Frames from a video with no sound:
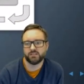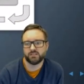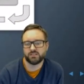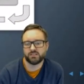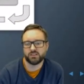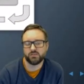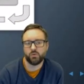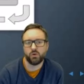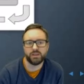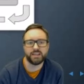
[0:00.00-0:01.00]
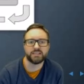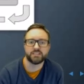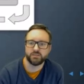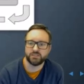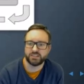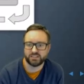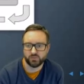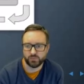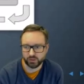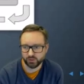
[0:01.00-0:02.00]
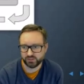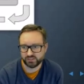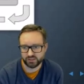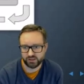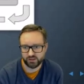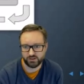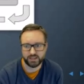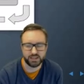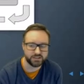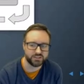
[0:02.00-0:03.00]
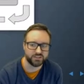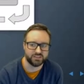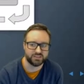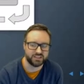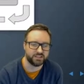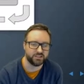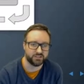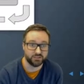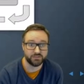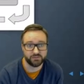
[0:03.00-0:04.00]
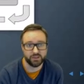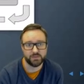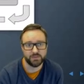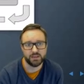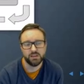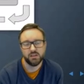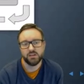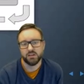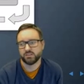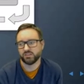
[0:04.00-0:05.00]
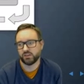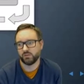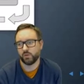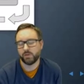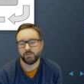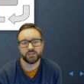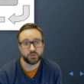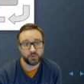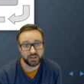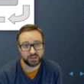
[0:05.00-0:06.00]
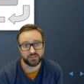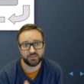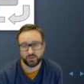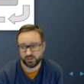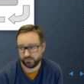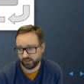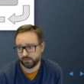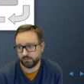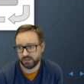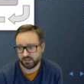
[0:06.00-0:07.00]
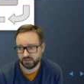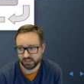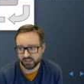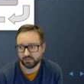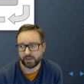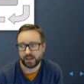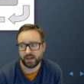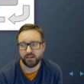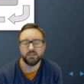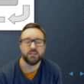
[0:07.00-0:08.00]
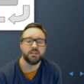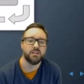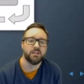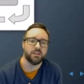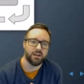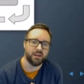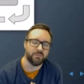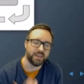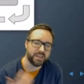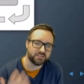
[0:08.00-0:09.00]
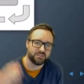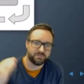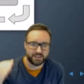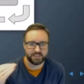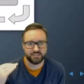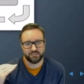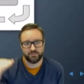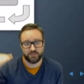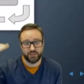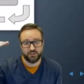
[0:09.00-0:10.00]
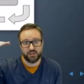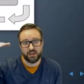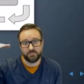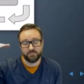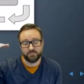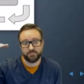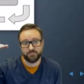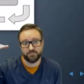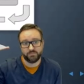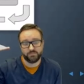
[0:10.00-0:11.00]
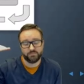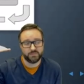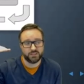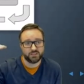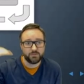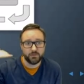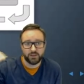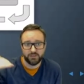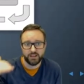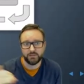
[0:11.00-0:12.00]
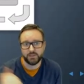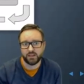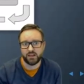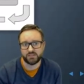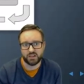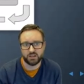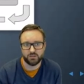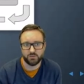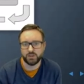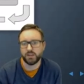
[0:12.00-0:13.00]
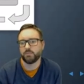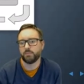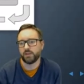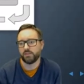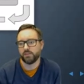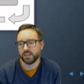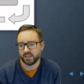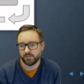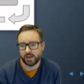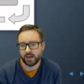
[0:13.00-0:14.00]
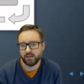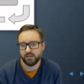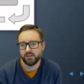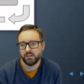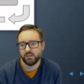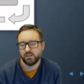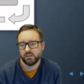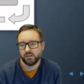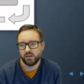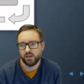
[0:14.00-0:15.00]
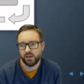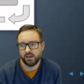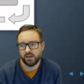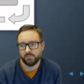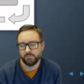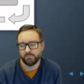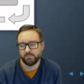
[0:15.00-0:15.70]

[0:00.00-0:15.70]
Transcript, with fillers: so what we need to do is actually build security into the stages of development. So when we're doing our software development, we need to think about um, each of the phases of the um, software development lifecycle, we need to be thinking about, um,